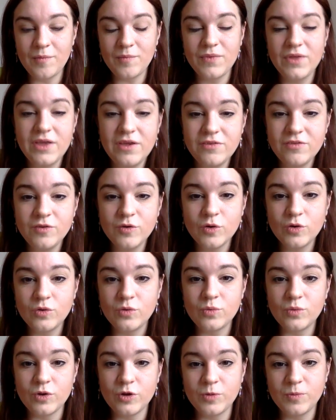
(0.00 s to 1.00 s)
If your
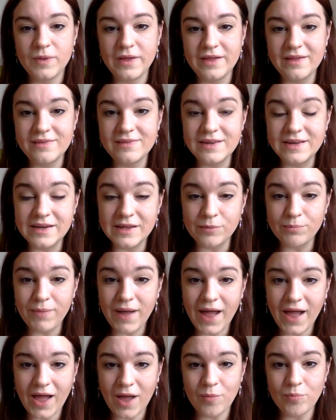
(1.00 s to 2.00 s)
womb is leaning
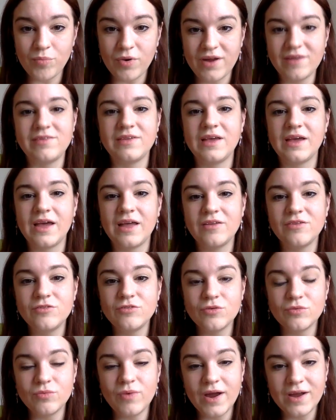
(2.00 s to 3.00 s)
back and pressing against
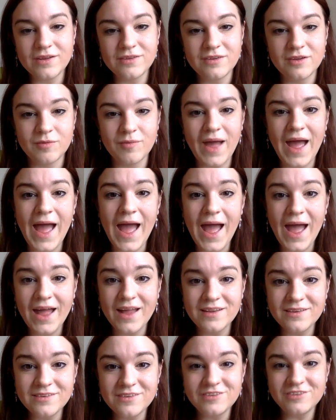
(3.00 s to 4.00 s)
your rectum,
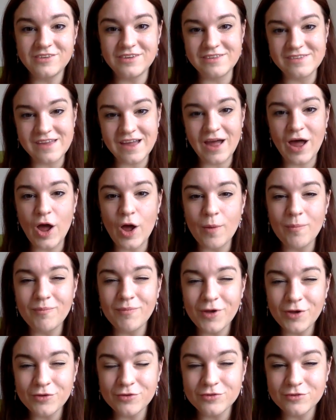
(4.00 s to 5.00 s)
and she's at her
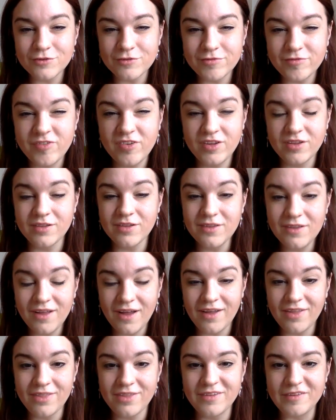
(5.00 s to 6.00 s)
most full
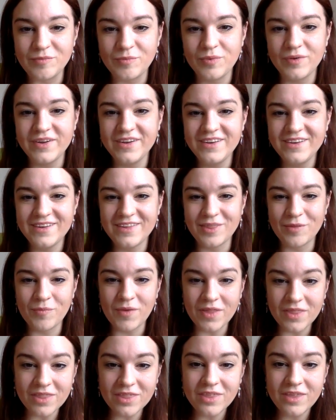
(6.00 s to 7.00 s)
at this point in the
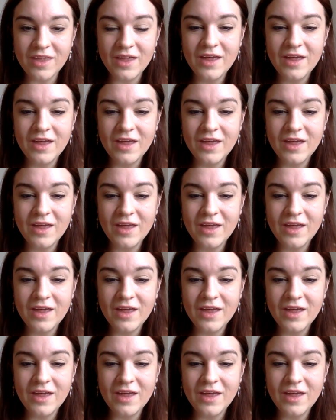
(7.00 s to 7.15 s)
month,